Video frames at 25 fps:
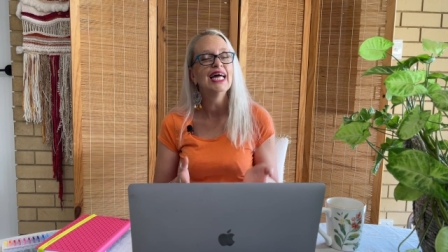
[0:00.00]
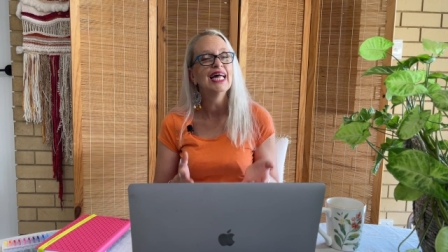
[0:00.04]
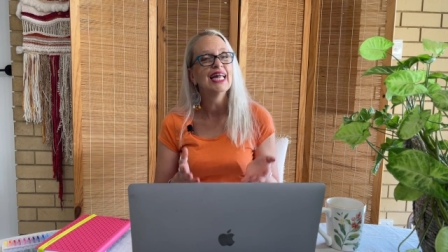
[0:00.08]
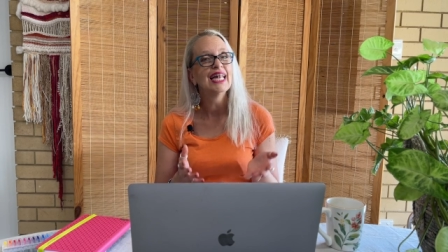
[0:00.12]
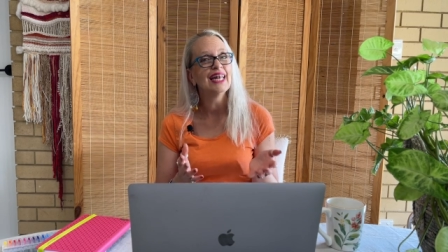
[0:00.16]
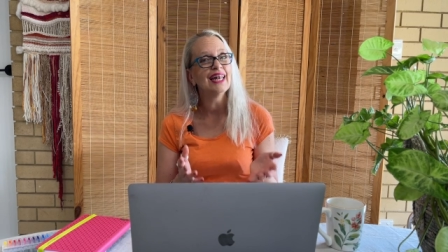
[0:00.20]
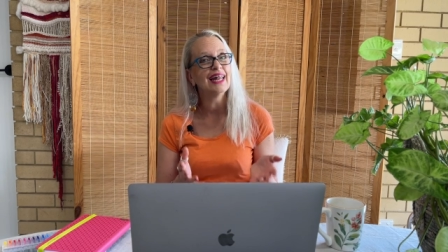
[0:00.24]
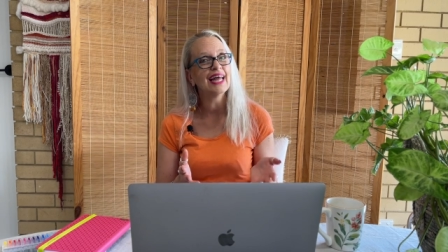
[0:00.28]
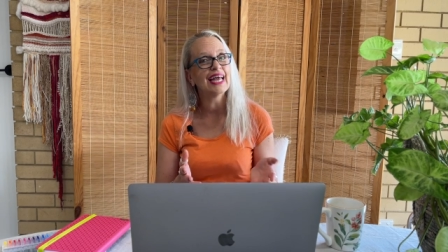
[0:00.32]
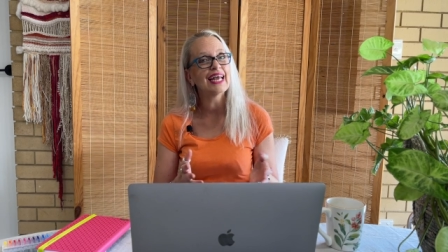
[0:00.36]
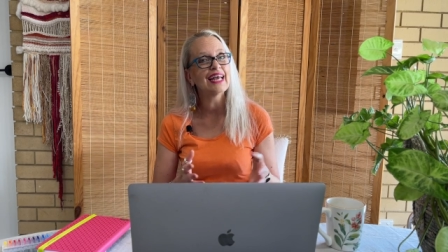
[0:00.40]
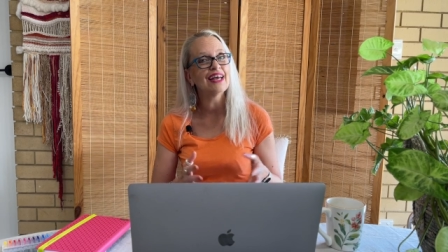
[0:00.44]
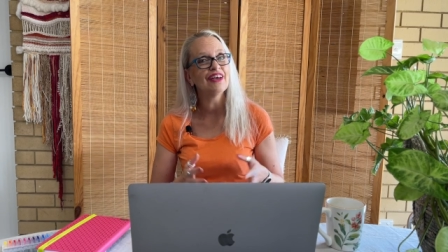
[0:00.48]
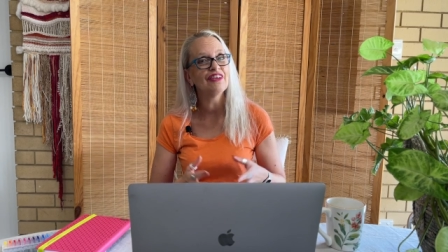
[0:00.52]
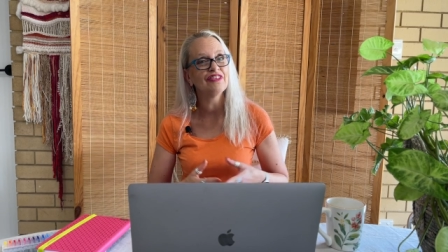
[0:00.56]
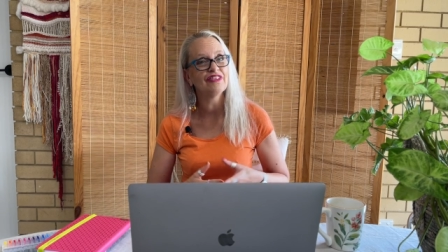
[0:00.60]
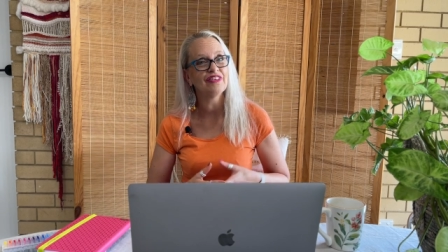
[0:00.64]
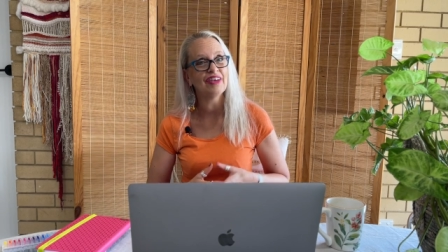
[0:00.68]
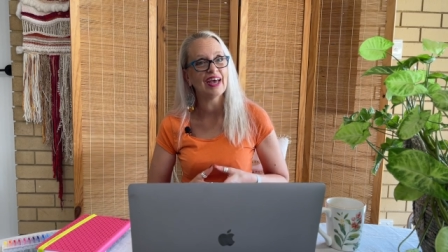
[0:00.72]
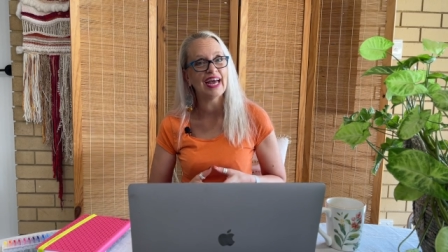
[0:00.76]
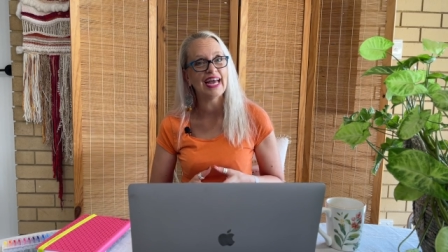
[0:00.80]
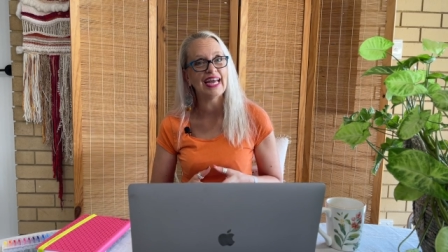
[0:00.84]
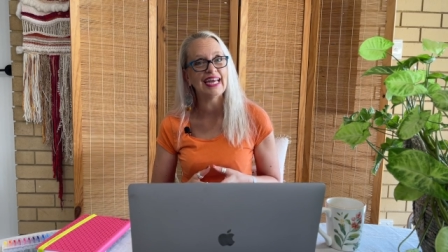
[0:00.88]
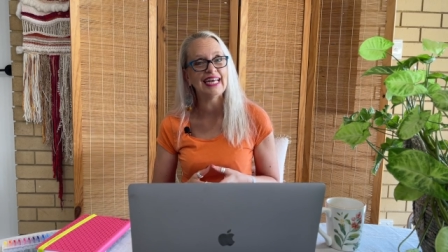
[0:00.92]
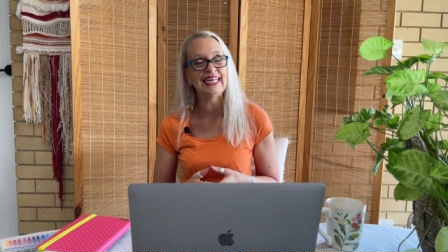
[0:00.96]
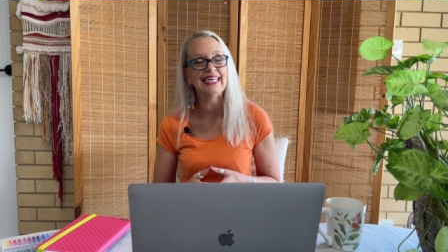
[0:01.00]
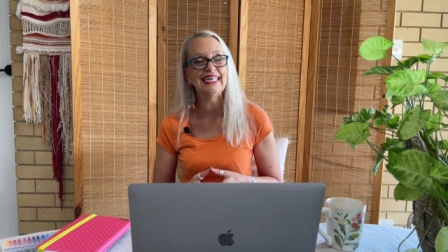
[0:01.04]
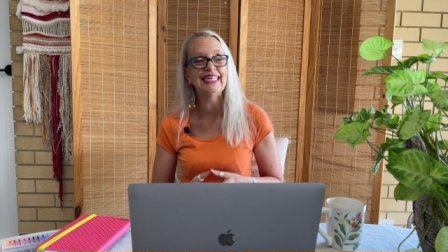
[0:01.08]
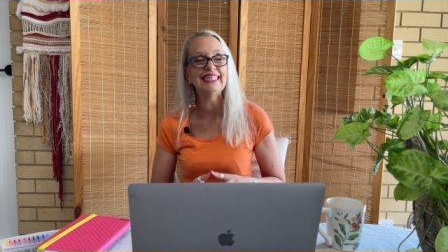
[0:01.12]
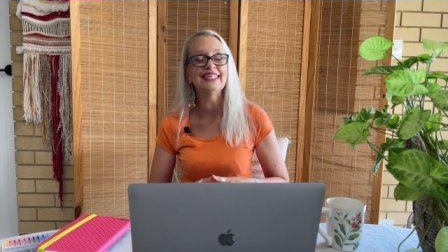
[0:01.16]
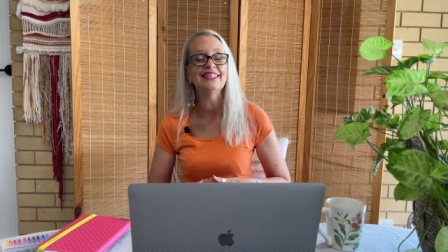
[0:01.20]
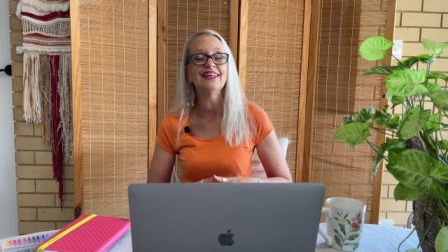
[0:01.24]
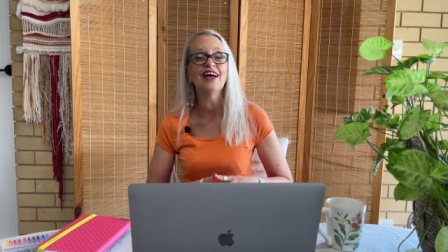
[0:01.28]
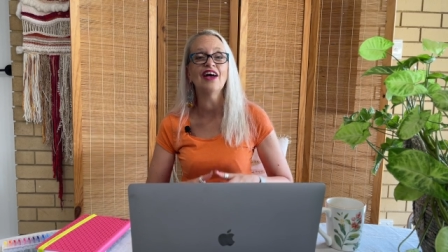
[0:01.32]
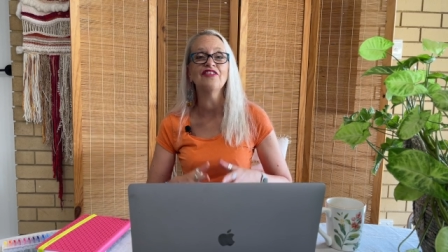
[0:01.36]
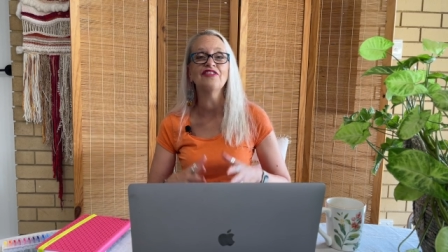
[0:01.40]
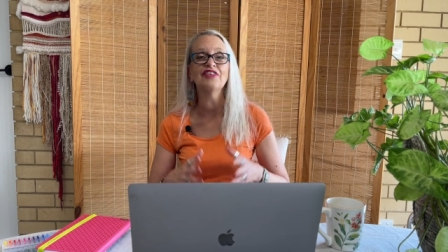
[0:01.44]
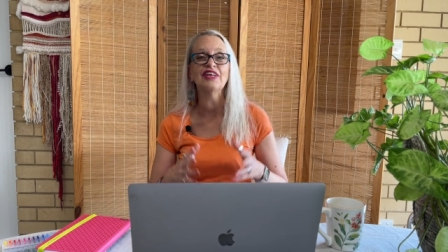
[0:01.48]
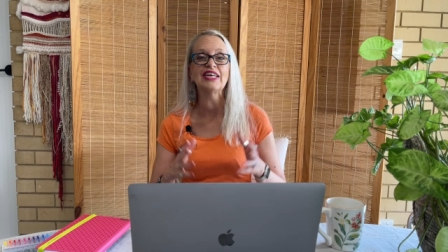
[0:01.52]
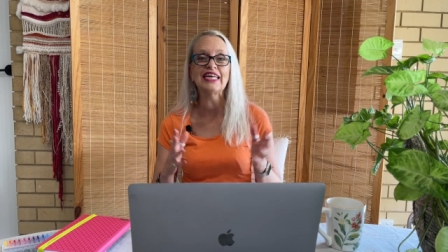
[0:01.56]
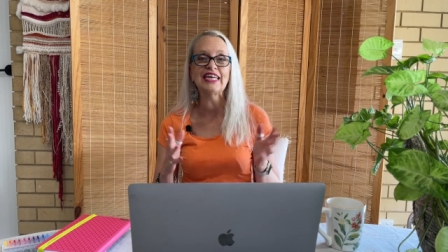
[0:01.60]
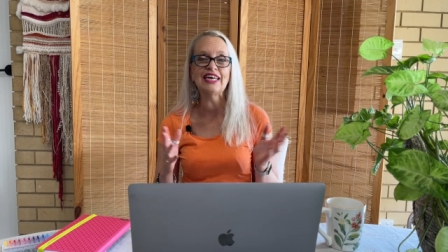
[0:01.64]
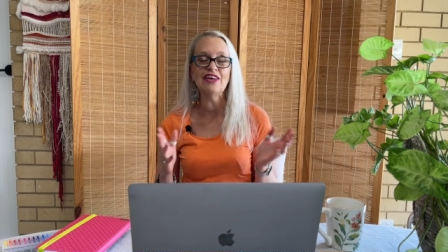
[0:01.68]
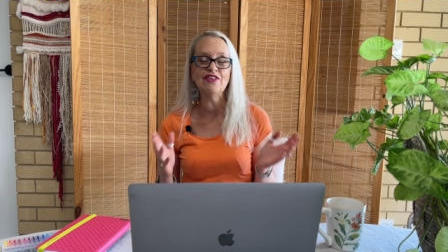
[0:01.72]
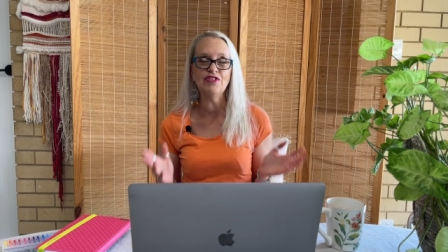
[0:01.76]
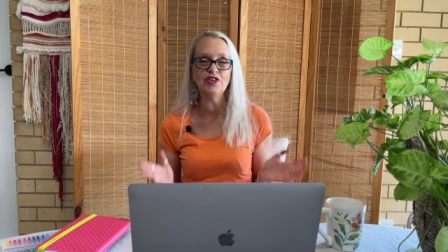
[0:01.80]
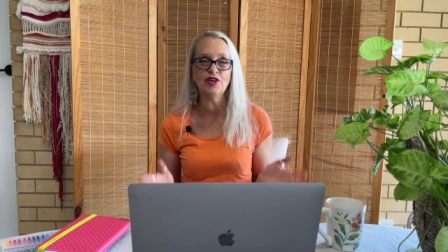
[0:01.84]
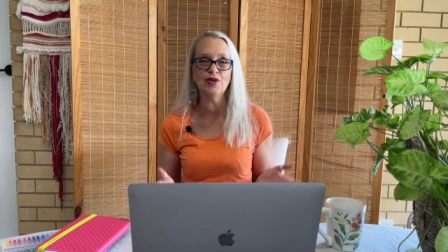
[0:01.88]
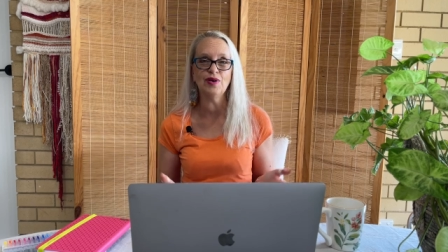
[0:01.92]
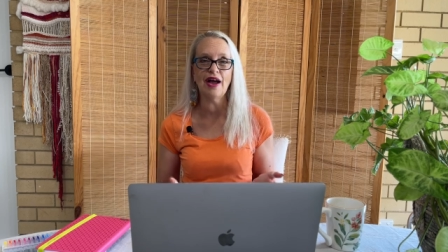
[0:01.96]
Like I say, it doesn't
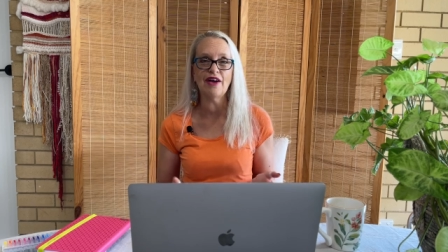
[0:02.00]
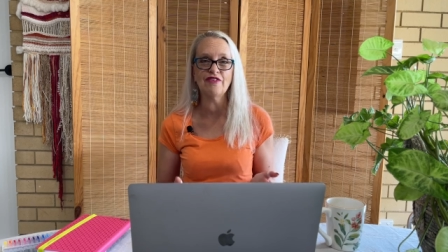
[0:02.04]
give you